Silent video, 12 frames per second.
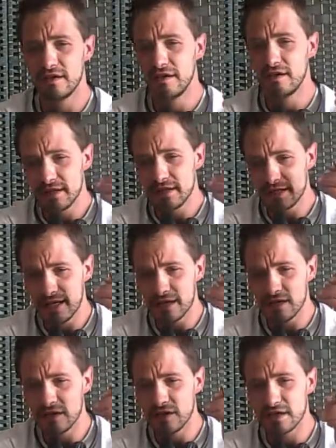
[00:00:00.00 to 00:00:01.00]
take a
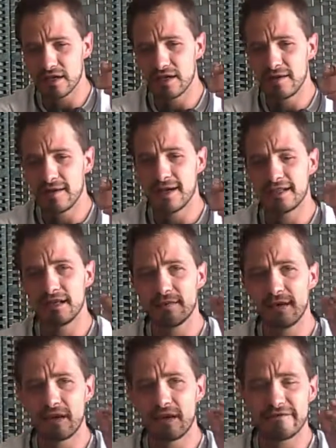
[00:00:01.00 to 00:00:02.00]
look at the
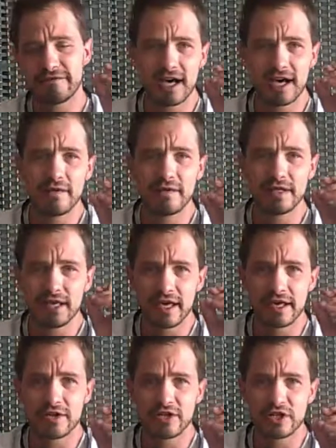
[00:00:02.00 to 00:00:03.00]
amount of time and the
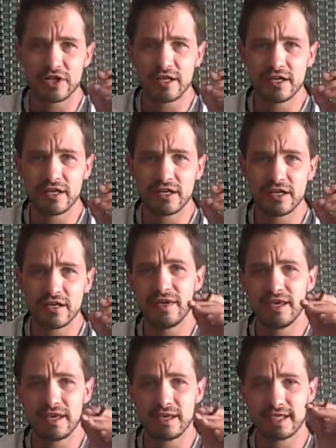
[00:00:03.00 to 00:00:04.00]
energy
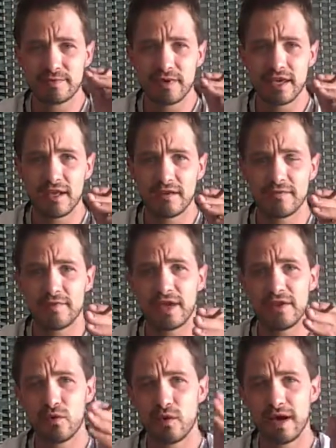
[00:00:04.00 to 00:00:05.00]
being spent by
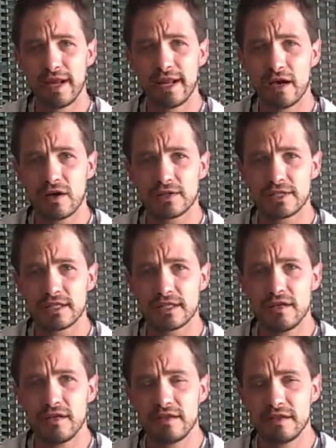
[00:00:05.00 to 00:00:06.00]
the White House,
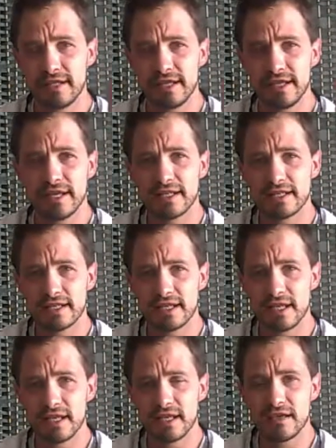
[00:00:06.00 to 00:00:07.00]
the
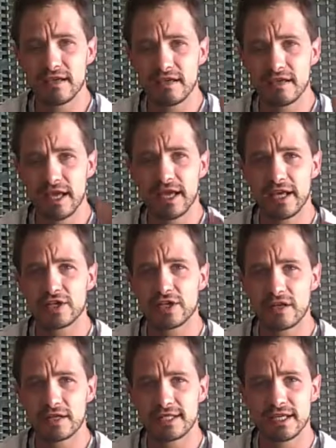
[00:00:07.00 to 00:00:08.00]
DNC, the
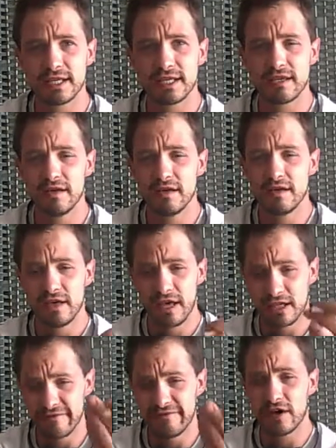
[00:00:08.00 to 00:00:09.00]
HRC,
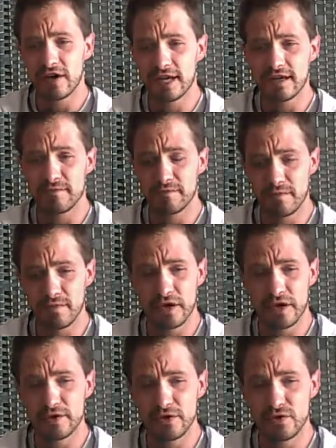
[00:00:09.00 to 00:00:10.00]
and the fucking
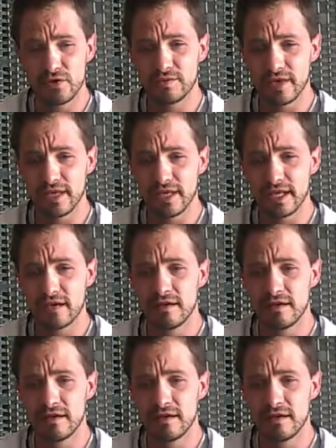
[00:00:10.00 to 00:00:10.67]
modern news media